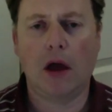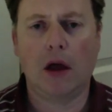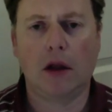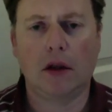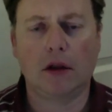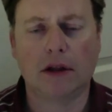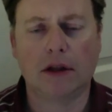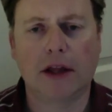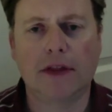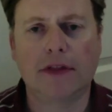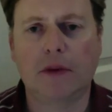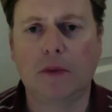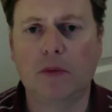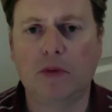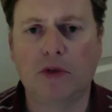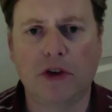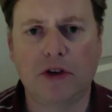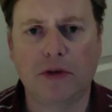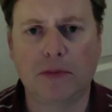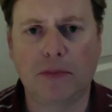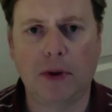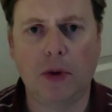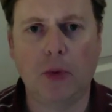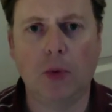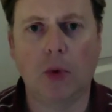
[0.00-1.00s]
let them
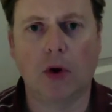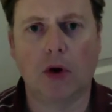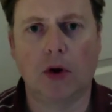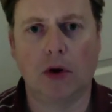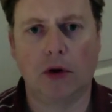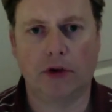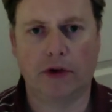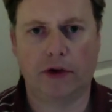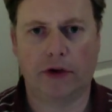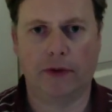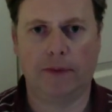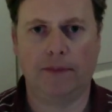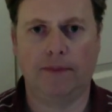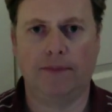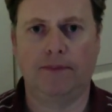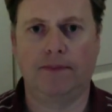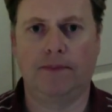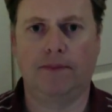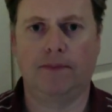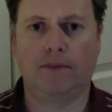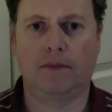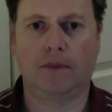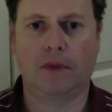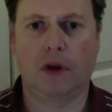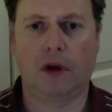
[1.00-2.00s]
just be words.
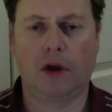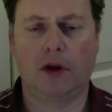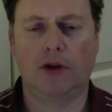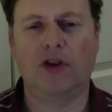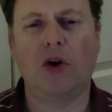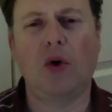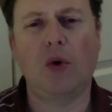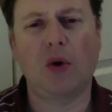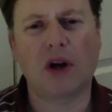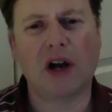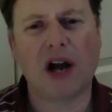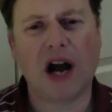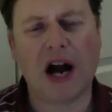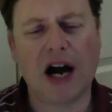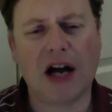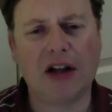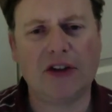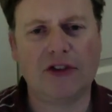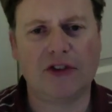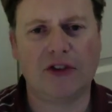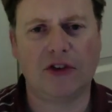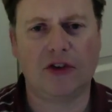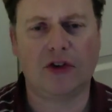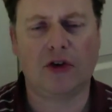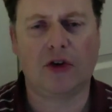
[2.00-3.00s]
Don't
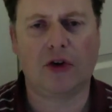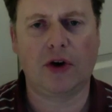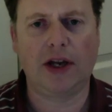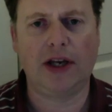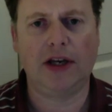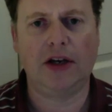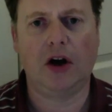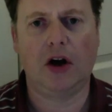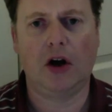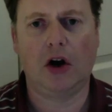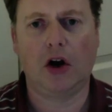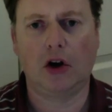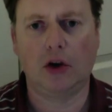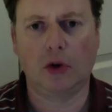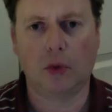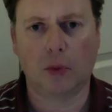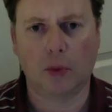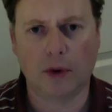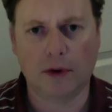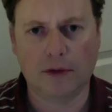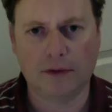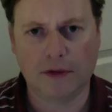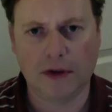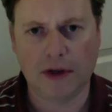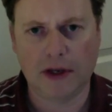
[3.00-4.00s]
concentrate on
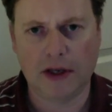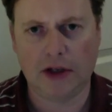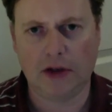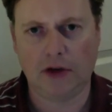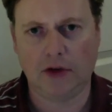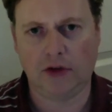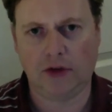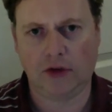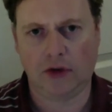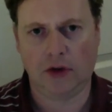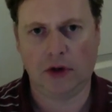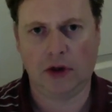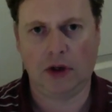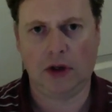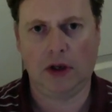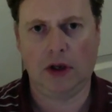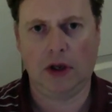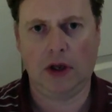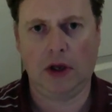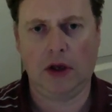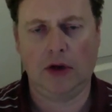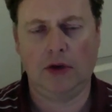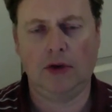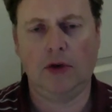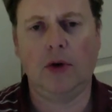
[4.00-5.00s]
revenge.
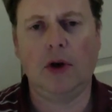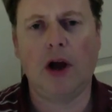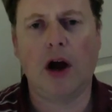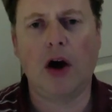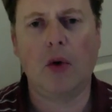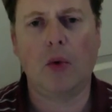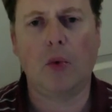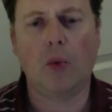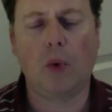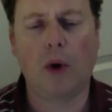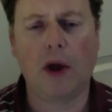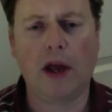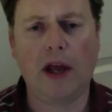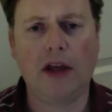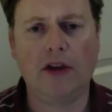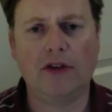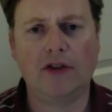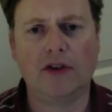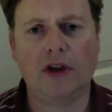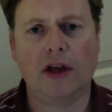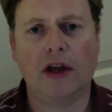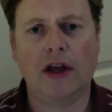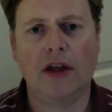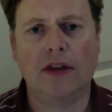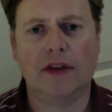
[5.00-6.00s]
Do not
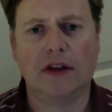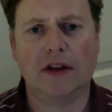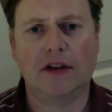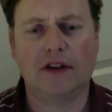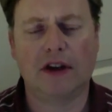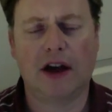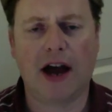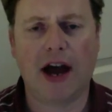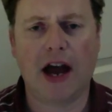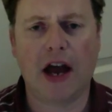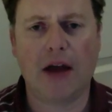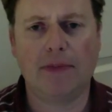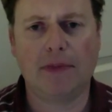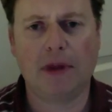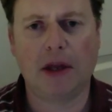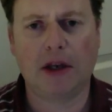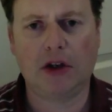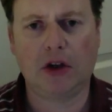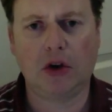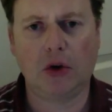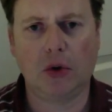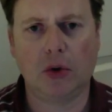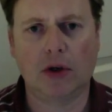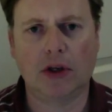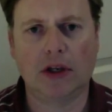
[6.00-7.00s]
waste the time that
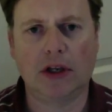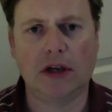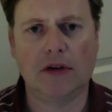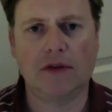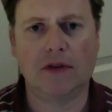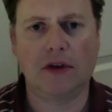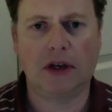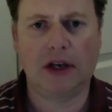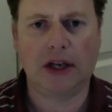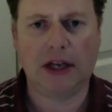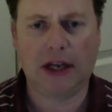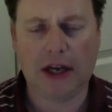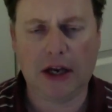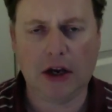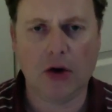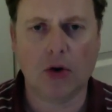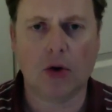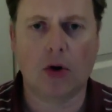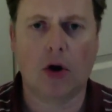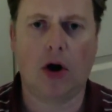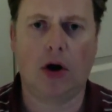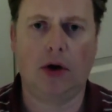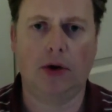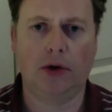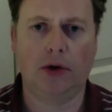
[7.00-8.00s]
you're given here on